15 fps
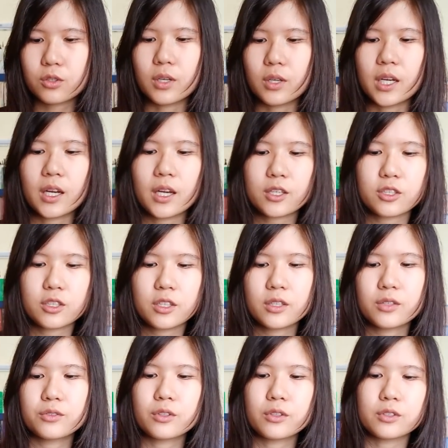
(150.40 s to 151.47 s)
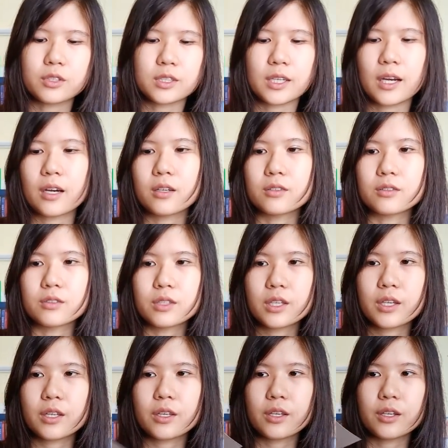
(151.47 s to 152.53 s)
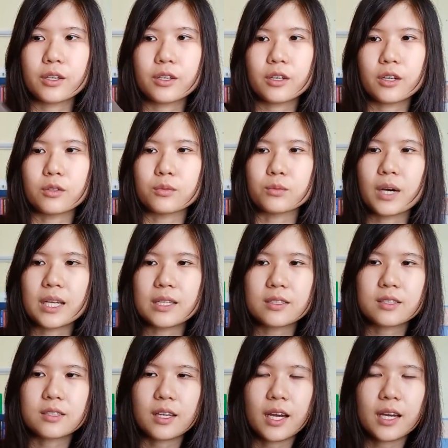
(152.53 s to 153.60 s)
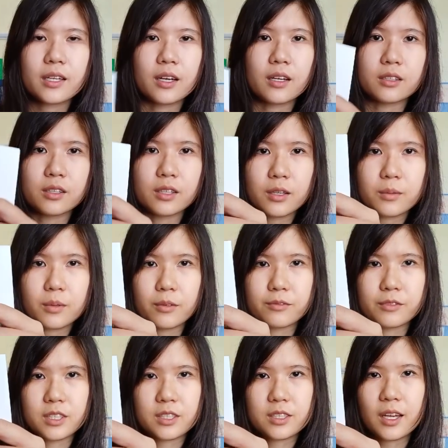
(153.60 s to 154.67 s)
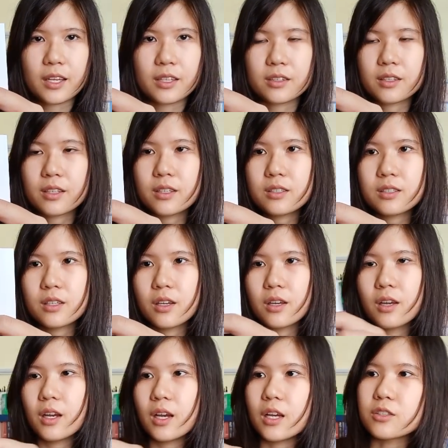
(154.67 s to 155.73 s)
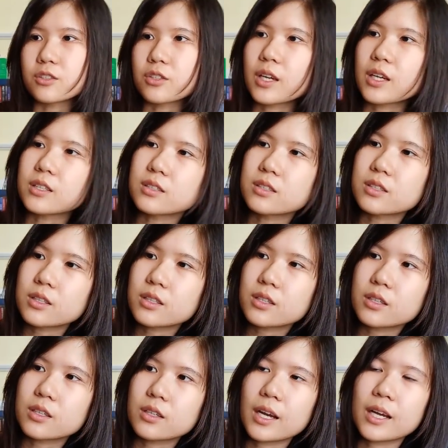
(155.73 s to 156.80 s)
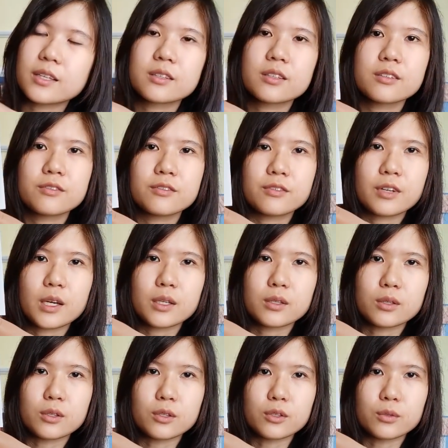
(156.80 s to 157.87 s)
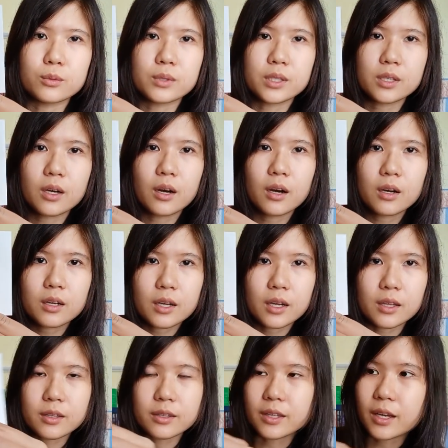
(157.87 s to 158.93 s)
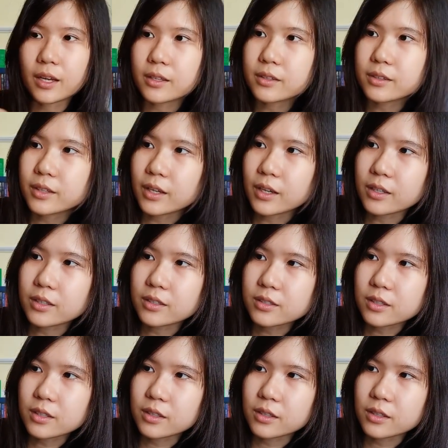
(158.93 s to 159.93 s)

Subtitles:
so I actually wrote down here on one side are the name of the scientists. As you can see here, Anton van Leeuwenhoek, and then there's